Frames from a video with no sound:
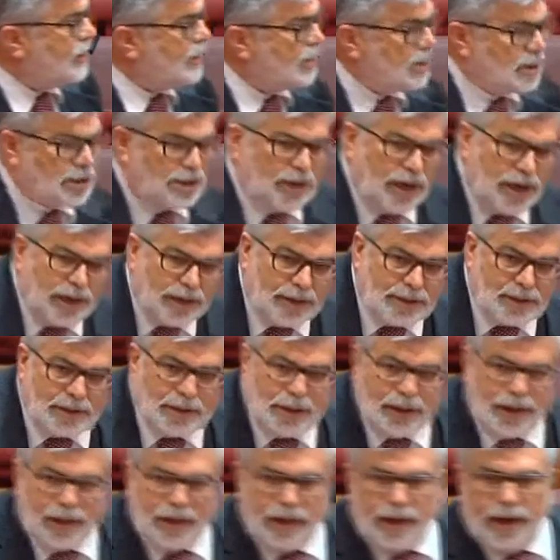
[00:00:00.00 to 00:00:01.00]
the
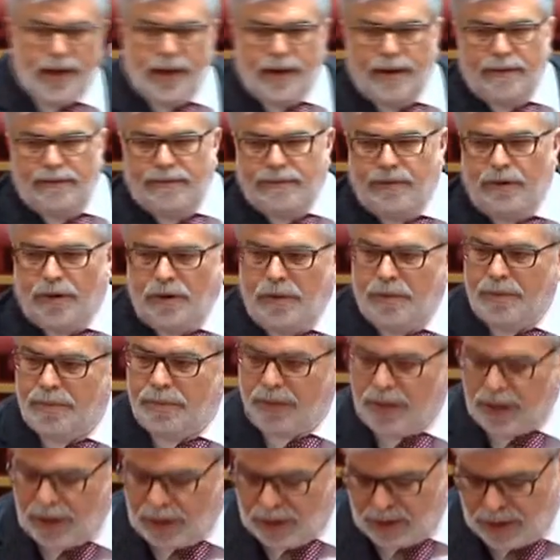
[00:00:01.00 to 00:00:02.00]
Senate
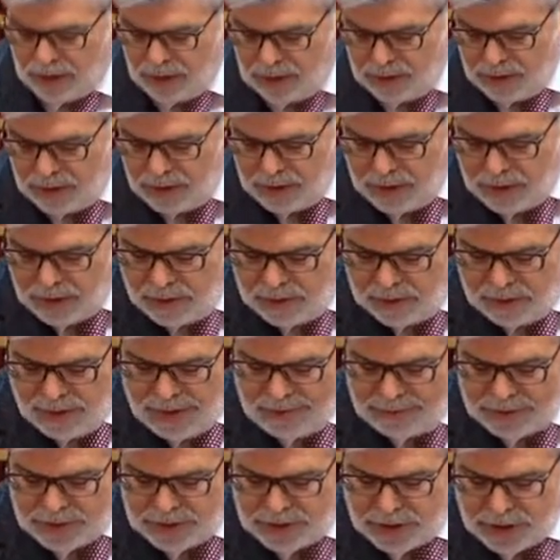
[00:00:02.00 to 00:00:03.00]
from the
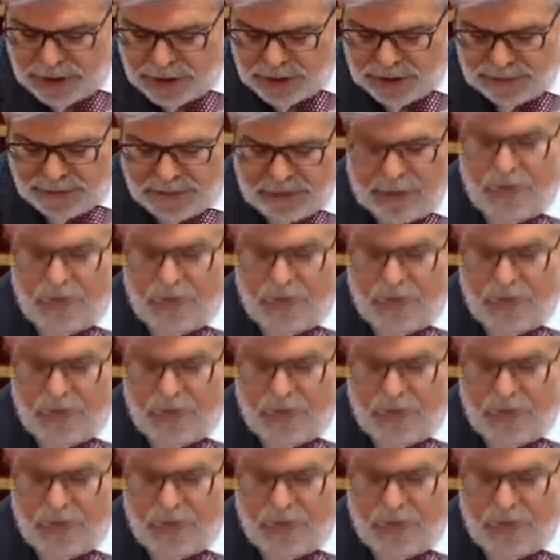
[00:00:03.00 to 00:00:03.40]
ravages of the